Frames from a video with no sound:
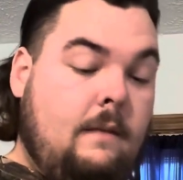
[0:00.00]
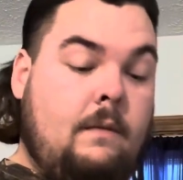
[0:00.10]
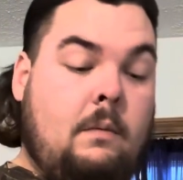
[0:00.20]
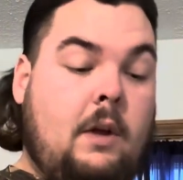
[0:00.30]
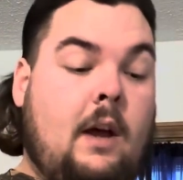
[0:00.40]

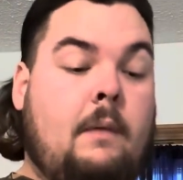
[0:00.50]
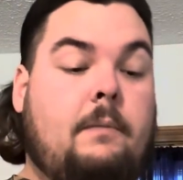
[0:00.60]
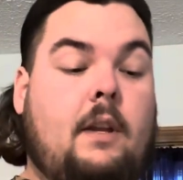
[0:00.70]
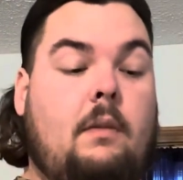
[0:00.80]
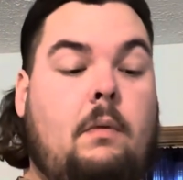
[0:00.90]
We upped
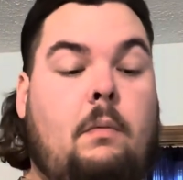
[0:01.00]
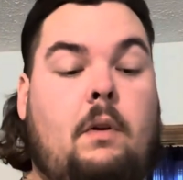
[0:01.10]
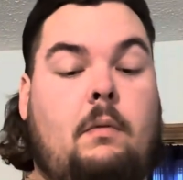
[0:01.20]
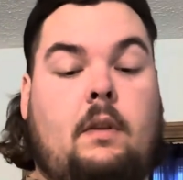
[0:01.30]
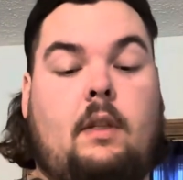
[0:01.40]
it. We
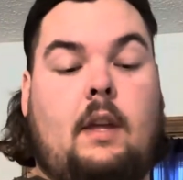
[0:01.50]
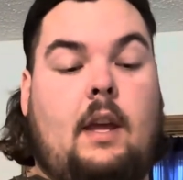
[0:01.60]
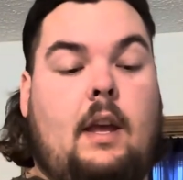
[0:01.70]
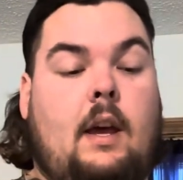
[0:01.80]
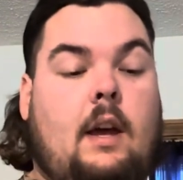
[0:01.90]
went with
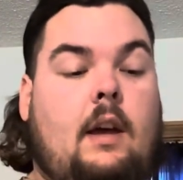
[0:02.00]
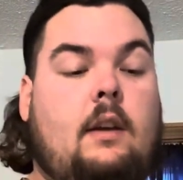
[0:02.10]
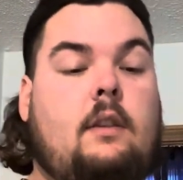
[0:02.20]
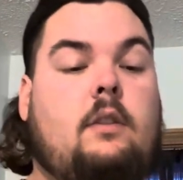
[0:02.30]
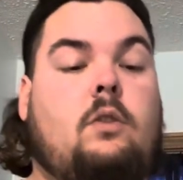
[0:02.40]
the
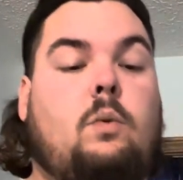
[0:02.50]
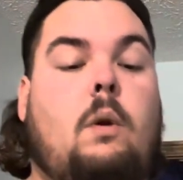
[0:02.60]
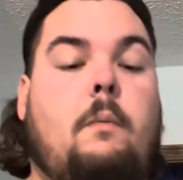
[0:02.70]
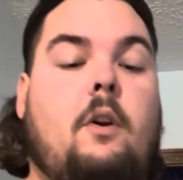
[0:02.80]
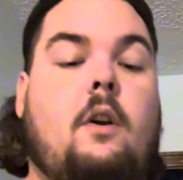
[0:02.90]

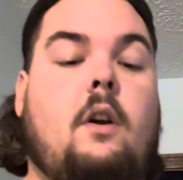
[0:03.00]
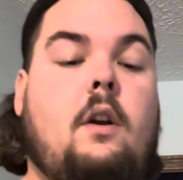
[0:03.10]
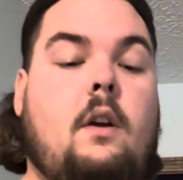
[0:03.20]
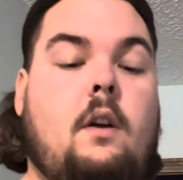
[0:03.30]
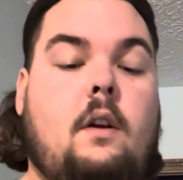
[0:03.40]
swimmer
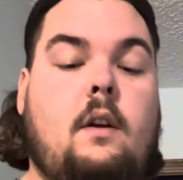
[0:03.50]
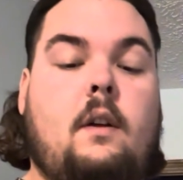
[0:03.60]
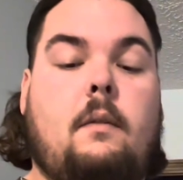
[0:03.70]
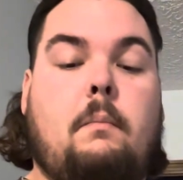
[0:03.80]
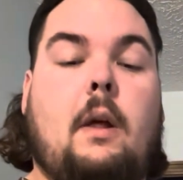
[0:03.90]

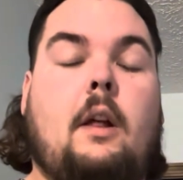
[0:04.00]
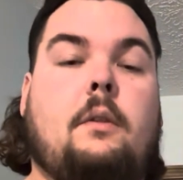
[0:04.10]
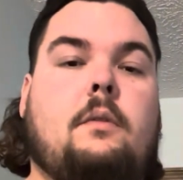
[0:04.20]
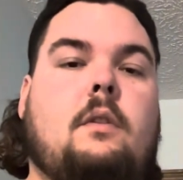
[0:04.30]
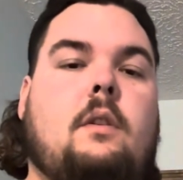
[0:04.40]

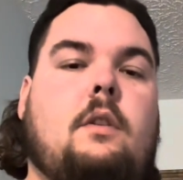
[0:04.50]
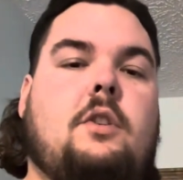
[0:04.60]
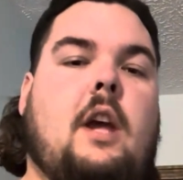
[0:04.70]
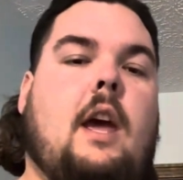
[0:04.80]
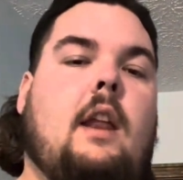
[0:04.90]
Bellows
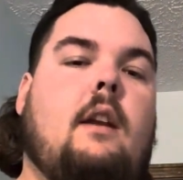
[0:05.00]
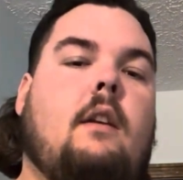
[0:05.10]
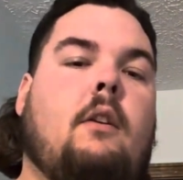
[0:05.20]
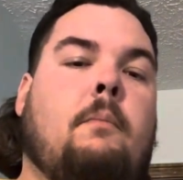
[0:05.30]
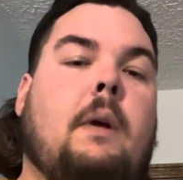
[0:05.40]
shad,
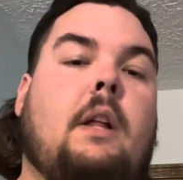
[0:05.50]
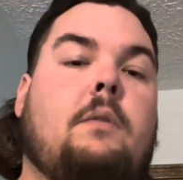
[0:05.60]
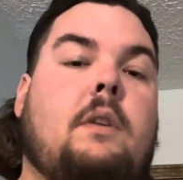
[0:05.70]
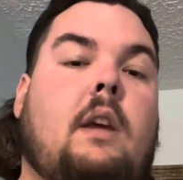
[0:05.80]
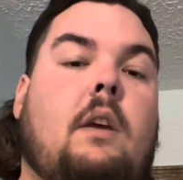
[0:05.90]
or Bellows
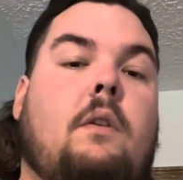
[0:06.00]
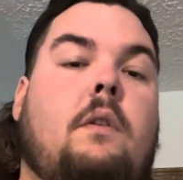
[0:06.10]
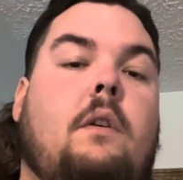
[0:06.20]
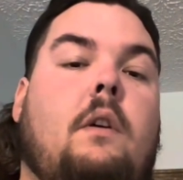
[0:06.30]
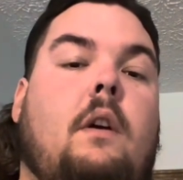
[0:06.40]
gill.
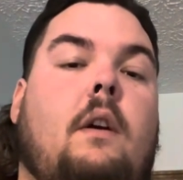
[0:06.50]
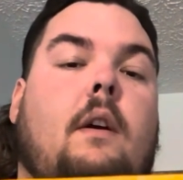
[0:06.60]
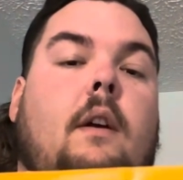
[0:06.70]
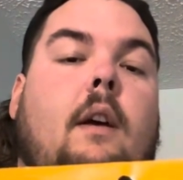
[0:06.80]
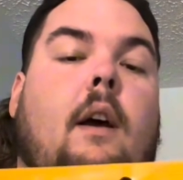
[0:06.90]

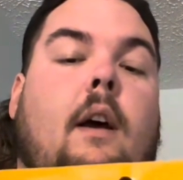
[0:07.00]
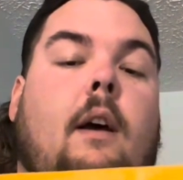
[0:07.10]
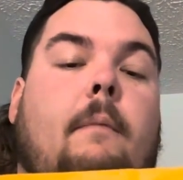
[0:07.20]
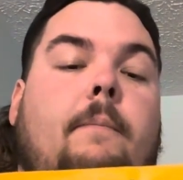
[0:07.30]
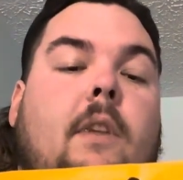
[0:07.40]

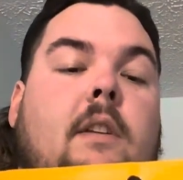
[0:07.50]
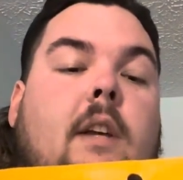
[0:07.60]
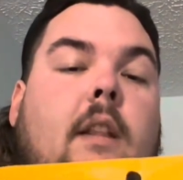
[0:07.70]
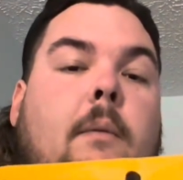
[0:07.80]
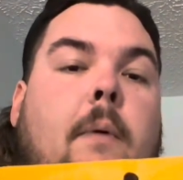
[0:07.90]
It's
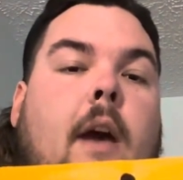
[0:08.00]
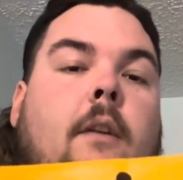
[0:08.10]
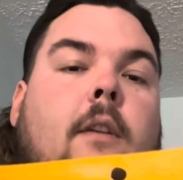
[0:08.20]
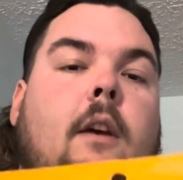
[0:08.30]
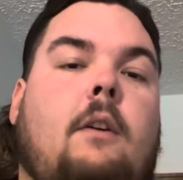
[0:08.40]
got the paddle
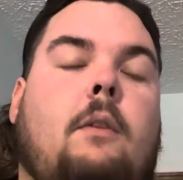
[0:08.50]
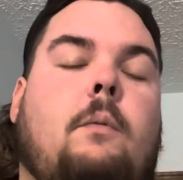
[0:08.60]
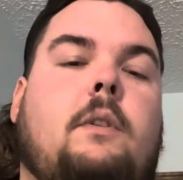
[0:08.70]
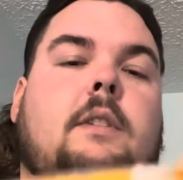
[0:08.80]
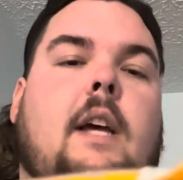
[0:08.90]
tail on the
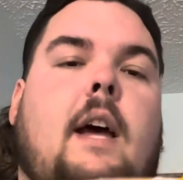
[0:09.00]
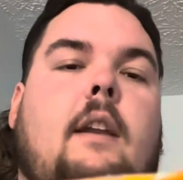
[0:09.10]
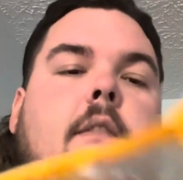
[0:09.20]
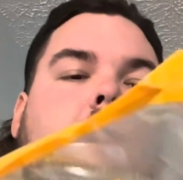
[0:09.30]
one side of it